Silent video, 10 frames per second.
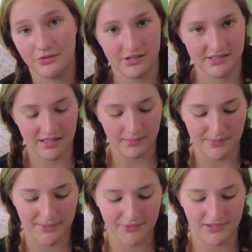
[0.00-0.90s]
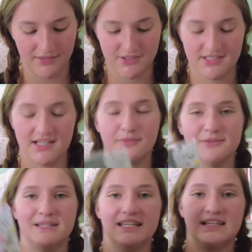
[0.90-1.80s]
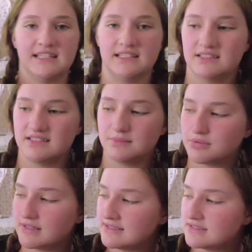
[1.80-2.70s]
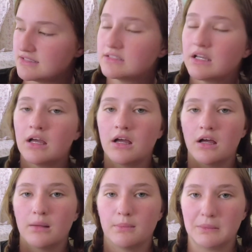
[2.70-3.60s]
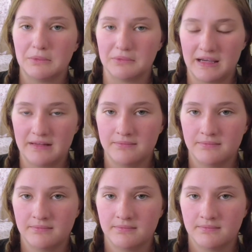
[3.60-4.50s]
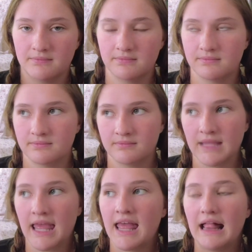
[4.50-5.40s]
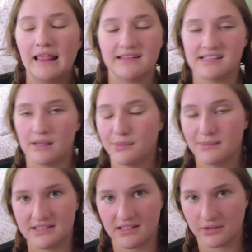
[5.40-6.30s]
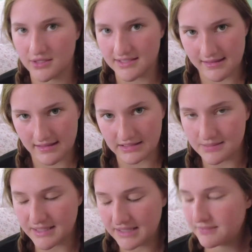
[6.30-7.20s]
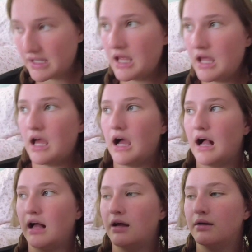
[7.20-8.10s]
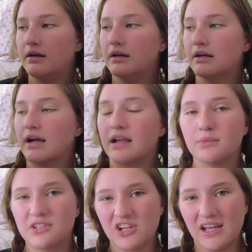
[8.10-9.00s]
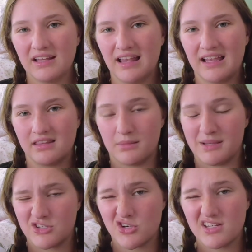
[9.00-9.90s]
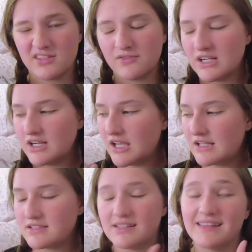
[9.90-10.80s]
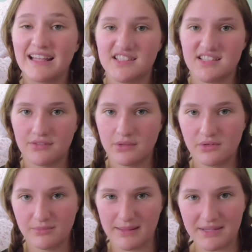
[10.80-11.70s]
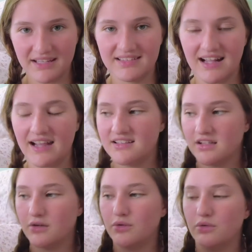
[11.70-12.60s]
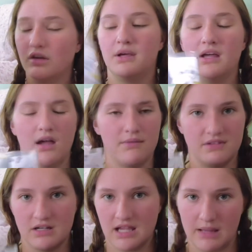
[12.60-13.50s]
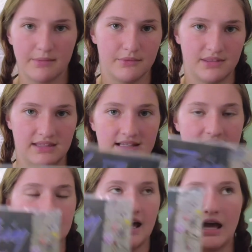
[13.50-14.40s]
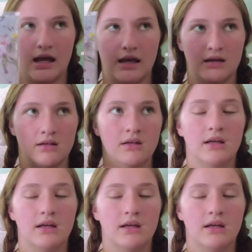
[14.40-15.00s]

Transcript: knows this album. Everyone loves this album. It is Prince, Purple Rain. This album has done crazy things to me. I kind of wish I had like the picture disc variant. That's definitely one of my biggest ISOs, but I'm very happy with this. I